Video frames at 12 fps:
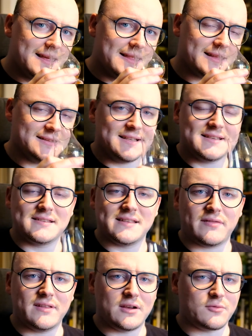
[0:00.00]
then this is
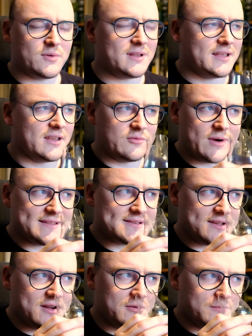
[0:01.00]
definitely a really good way to
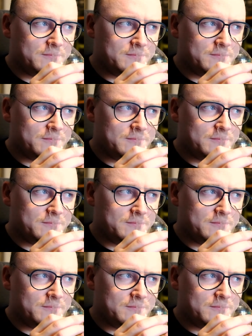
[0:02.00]
go.